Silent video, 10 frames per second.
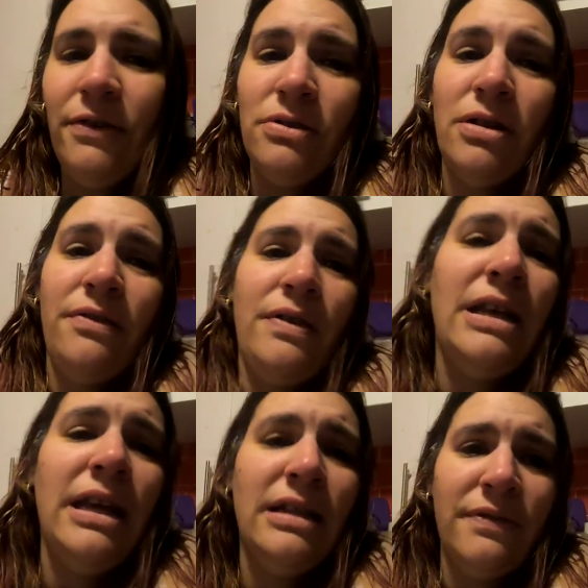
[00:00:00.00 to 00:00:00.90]
feel sorry for the
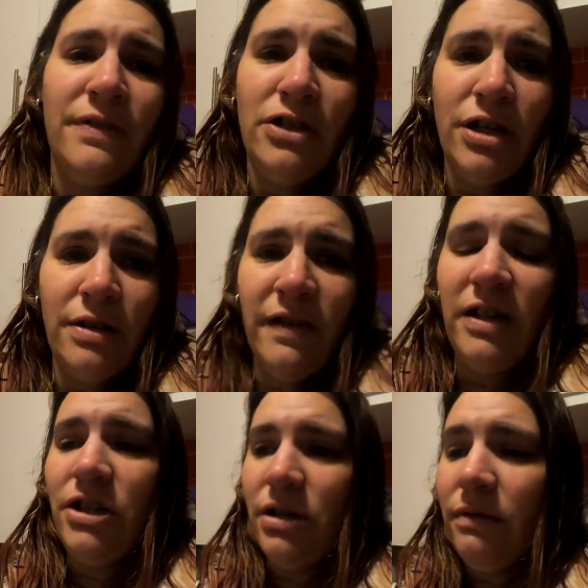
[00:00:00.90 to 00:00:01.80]
kids of this
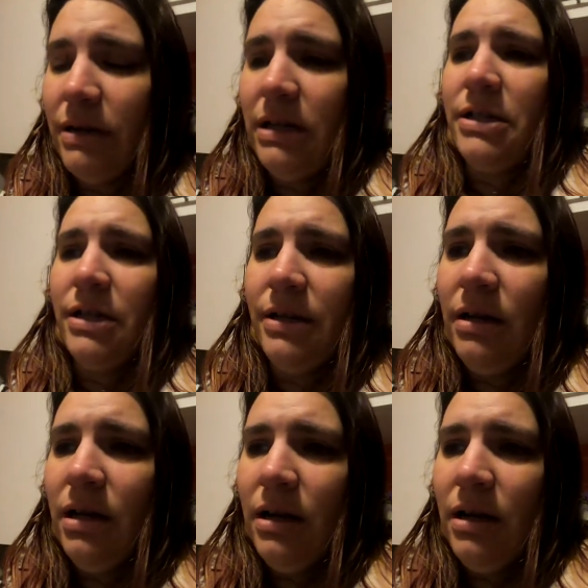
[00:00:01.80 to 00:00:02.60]
generation, I really do,